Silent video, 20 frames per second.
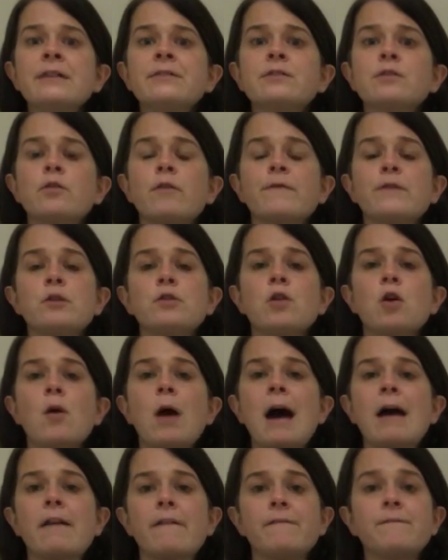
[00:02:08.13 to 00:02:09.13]
So if you
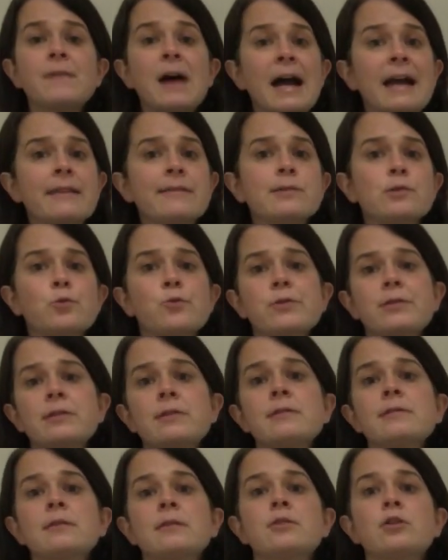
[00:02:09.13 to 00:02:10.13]
know how to find sources,